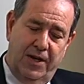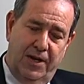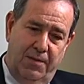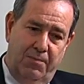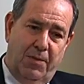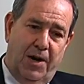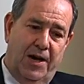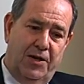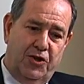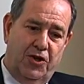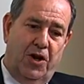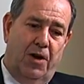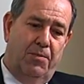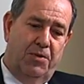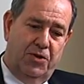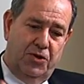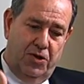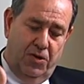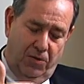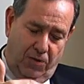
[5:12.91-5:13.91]
My job
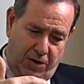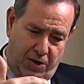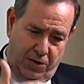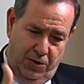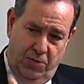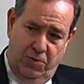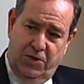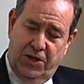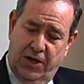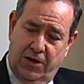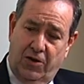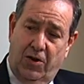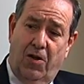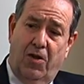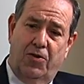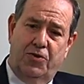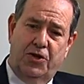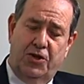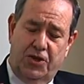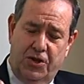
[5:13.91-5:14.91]
is to look at new
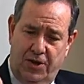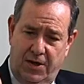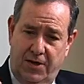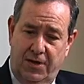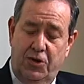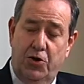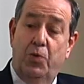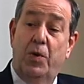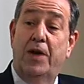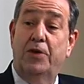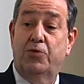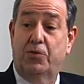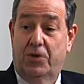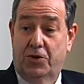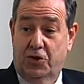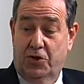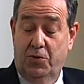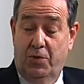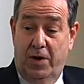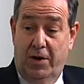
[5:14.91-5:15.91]
technologies and new
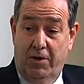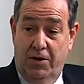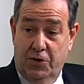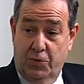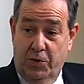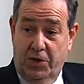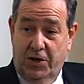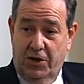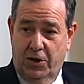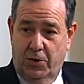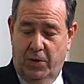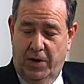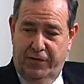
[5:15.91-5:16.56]
entrants, new areas we can go